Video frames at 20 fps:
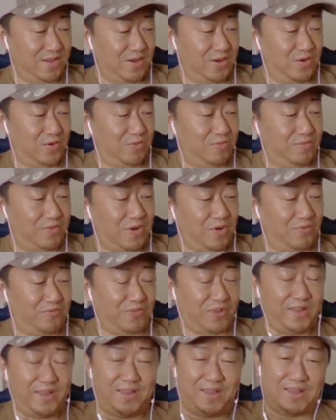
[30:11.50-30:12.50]
So
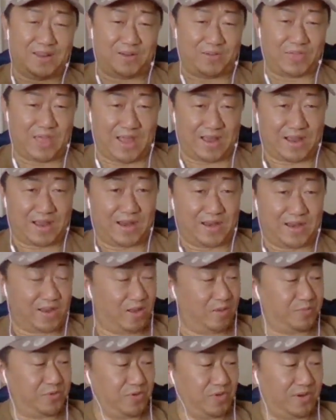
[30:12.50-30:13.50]
hopefully, that
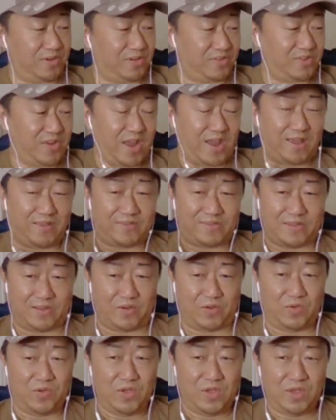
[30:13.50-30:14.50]
kind of helps you understand.
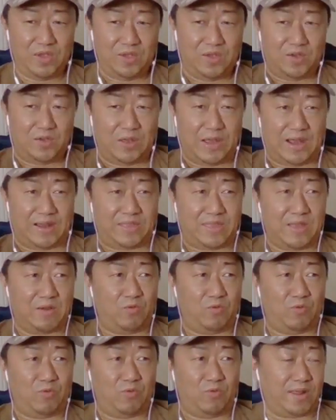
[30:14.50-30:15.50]
So I
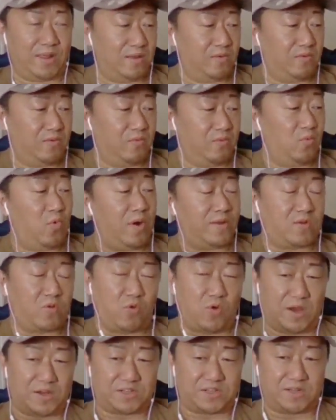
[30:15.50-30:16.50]
think
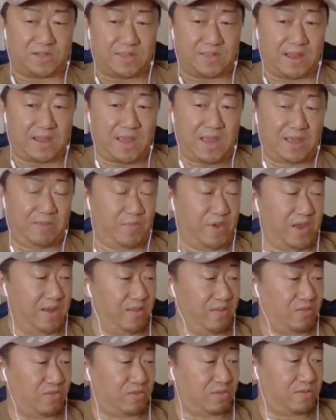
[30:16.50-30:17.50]
one question that came
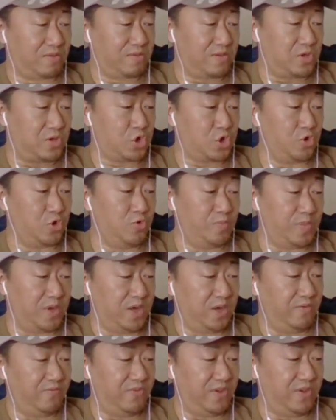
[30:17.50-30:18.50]
in to
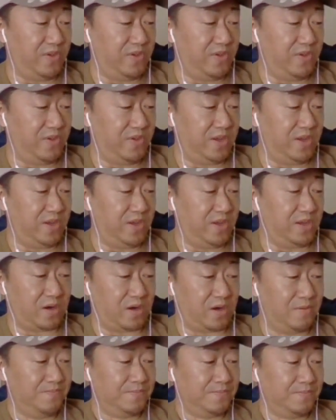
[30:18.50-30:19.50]
me via
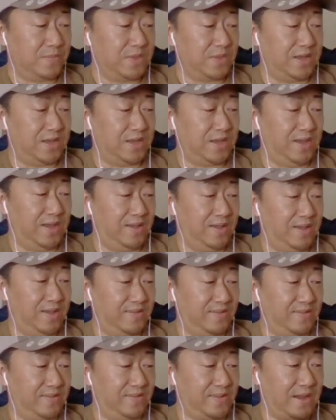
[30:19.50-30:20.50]
Twitter
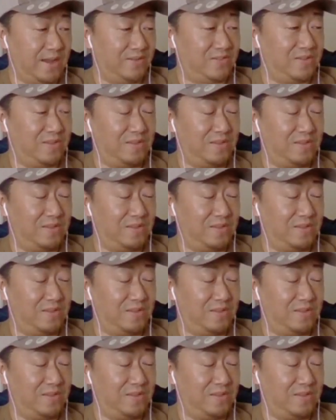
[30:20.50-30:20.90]
is